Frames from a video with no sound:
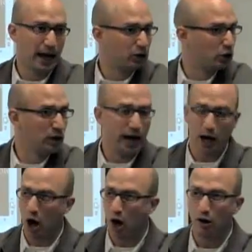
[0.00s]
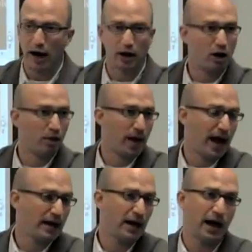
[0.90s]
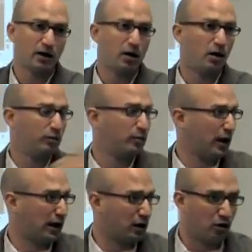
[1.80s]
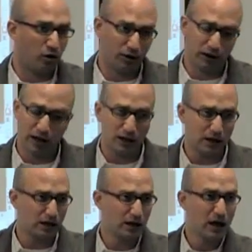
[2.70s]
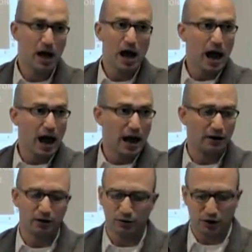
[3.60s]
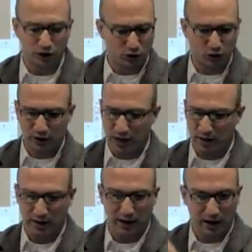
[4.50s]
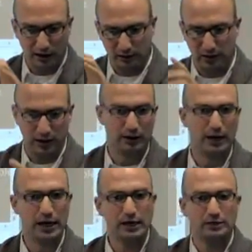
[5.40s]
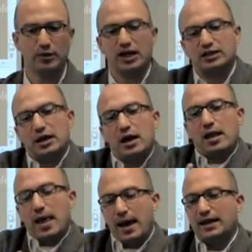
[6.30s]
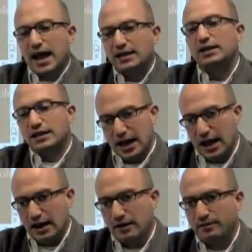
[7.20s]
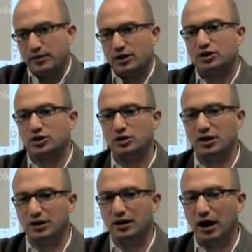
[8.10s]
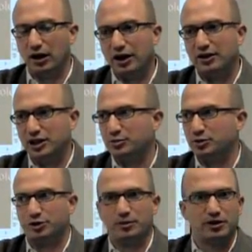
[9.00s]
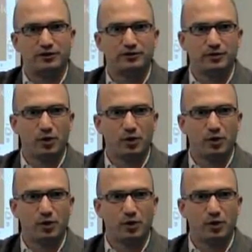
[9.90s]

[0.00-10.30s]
And I do, and I call Patty, I call Linda, and there was a student one time, he because at the end of the day, the student, a lot of this is prescriptive.